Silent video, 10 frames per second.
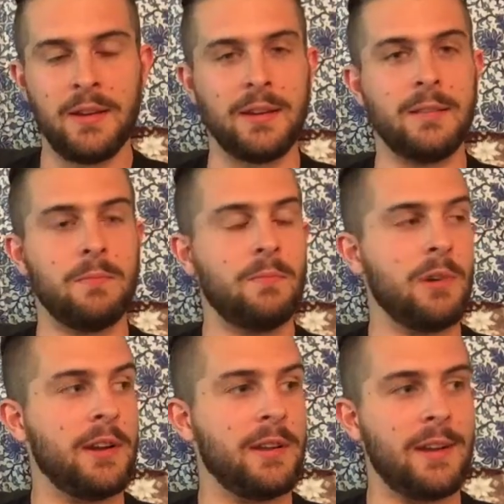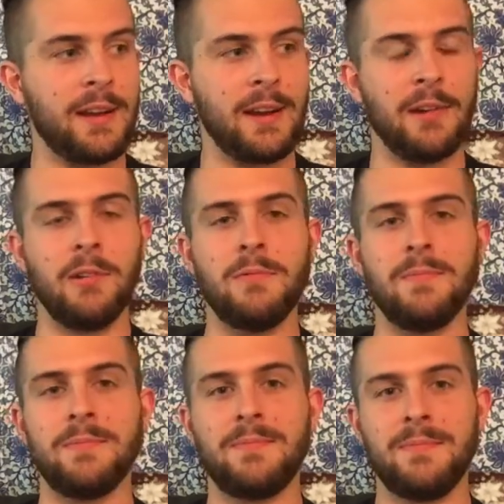And when I got
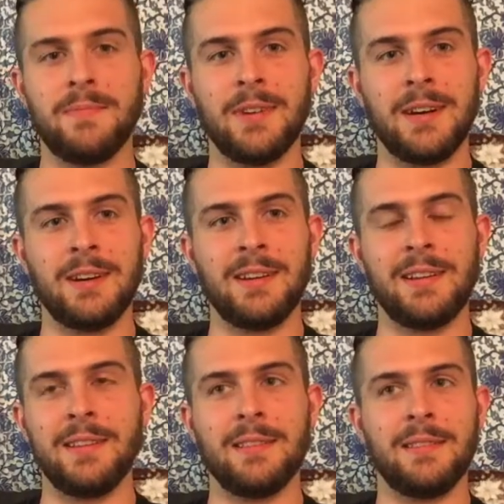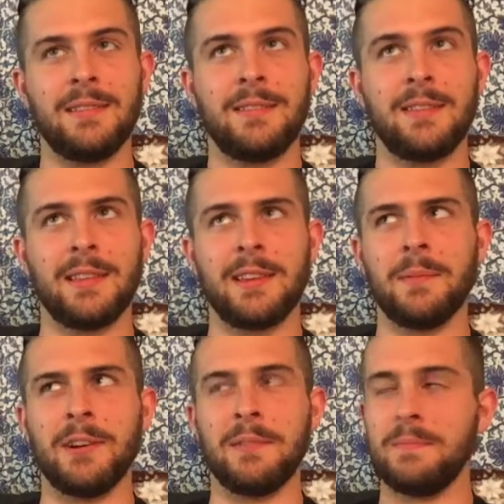home, I think in
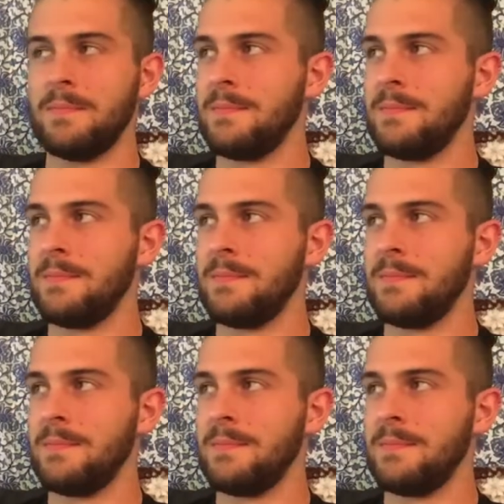about